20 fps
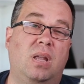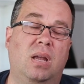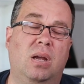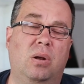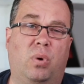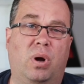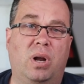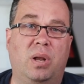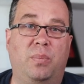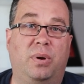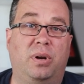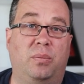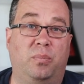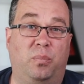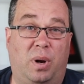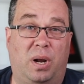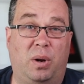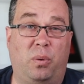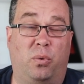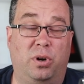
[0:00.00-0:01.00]
And why you might,
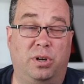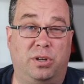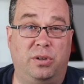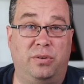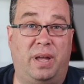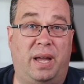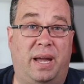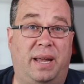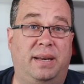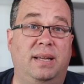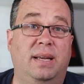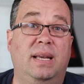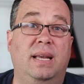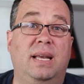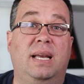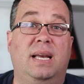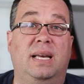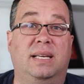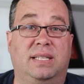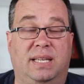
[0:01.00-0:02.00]
might, want to do that
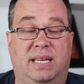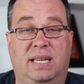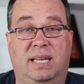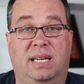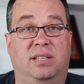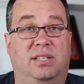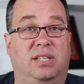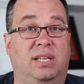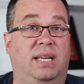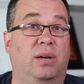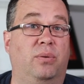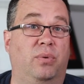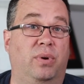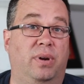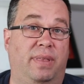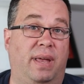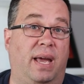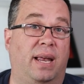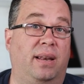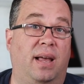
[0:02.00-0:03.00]
is again to get rid
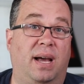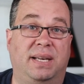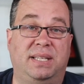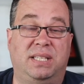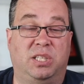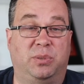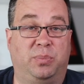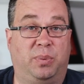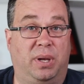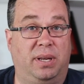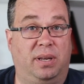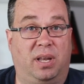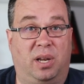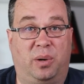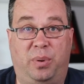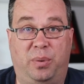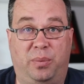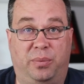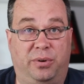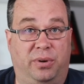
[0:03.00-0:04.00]
of that license plate. A lot
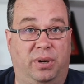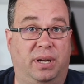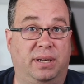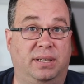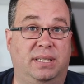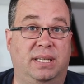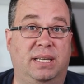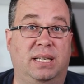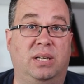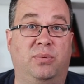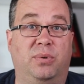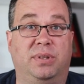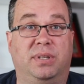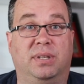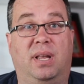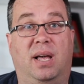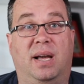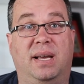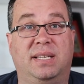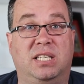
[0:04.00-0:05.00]
of people don't like dealing with
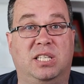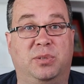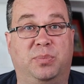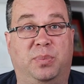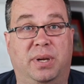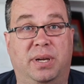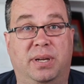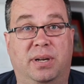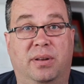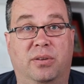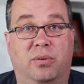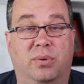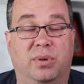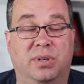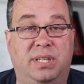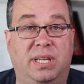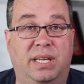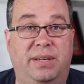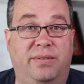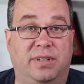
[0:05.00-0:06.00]
the license plate on the
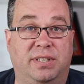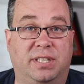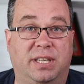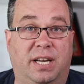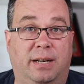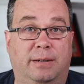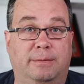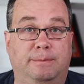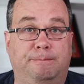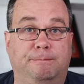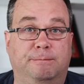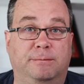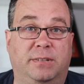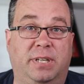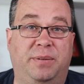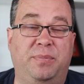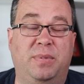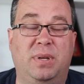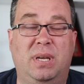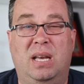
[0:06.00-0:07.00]
receiving side.
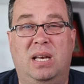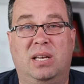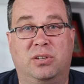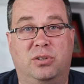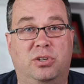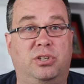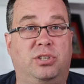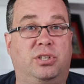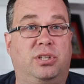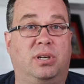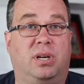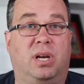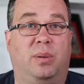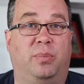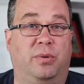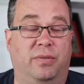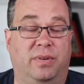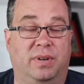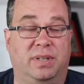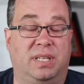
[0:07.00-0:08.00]
Okay, so just a
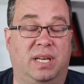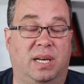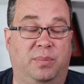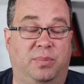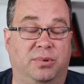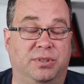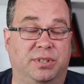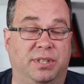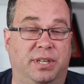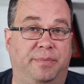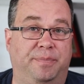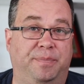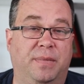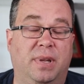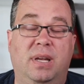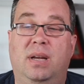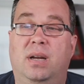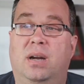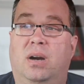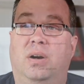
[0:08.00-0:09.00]
couple of examples there.
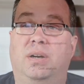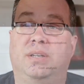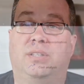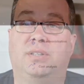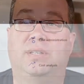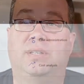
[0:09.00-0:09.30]
All right,